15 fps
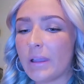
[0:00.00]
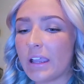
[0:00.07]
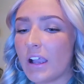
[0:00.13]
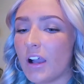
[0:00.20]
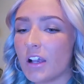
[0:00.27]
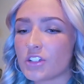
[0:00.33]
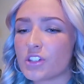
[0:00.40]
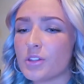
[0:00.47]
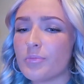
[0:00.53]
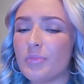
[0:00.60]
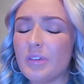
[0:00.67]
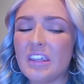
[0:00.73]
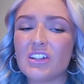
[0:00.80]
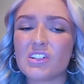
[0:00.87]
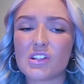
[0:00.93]
my gosh, the
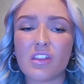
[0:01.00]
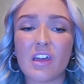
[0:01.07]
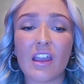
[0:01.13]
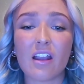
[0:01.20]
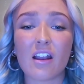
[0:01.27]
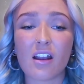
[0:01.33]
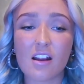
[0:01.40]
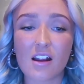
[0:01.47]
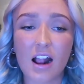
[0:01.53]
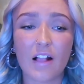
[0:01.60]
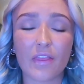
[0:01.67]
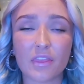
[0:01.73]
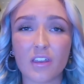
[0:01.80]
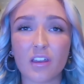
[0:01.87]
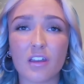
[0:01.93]
beach there
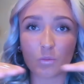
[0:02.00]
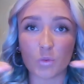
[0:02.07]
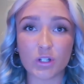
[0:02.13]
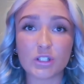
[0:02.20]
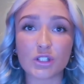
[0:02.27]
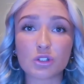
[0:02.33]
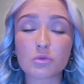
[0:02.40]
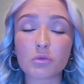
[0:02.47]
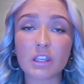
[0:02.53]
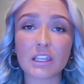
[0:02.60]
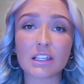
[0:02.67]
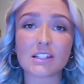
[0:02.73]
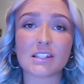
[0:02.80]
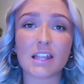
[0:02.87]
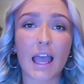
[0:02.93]
and the wood
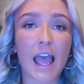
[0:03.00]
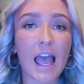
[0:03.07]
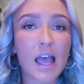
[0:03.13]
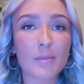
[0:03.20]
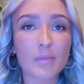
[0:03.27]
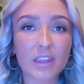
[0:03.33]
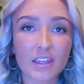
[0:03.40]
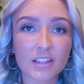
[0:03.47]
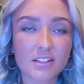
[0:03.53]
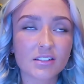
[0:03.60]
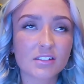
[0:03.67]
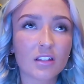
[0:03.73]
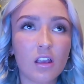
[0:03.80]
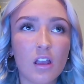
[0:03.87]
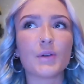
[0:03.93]
swings, the
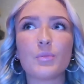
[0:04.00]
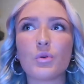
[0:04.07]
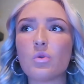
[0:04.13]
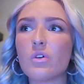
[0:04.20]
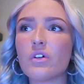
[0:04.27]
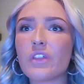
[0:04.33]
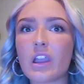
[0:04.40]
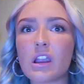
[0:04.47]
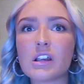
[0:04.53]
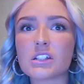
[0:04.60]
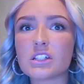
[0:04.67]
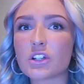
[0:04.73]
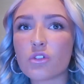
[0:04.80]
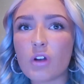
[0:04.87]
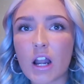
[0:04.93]
hammocks. The pool there is
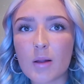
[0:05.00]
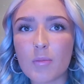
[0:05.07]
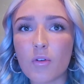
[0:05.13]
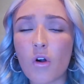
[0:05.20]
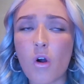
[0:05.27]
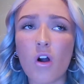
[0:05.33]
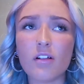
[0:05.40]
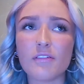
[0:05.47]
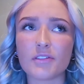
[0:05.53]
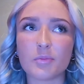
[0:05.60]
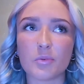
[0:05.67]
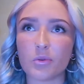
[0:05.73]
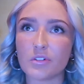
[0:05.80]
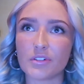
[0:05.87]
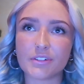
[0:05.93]
incredible. All of
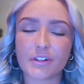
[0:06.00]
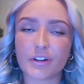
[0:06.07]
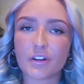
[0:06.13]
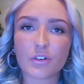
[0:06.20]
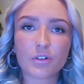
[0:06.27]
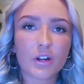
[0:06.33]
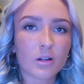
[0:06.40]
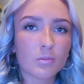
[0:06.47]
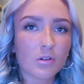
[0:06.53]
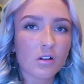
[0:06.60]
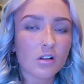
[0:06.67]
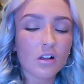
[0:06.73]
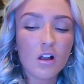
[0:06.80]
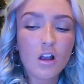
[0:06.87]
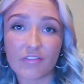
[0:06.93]
the pools there are
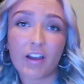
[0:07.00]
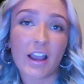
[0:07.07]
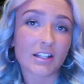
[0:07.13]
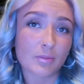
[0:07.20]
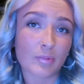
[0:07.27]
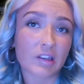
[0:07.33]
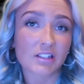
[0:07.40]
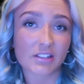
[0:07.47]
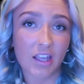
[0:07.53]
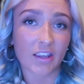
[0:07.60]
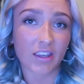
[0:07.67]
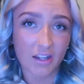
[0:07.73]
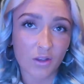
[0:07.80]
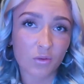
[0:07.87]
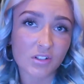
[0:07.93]
incredible. If I had to pick a
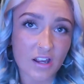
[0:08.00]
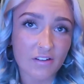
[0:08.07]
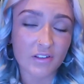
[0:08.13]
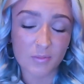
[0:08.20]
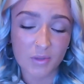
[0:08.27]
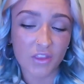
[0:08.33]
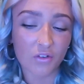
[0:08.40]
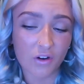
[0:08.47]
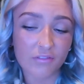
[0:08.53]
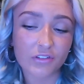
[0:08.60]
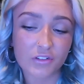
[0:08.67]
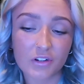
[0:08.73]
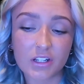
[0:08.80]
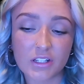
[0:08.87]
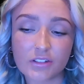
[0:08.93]
second, it would definitely be the Grand
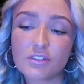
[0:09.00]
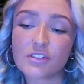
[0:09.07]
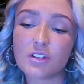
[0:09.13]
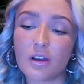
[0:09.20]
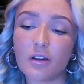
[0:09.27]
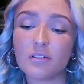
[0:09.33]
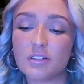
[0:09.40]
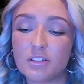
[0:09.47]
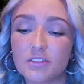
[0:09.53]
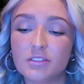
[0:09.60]
Floridian, so.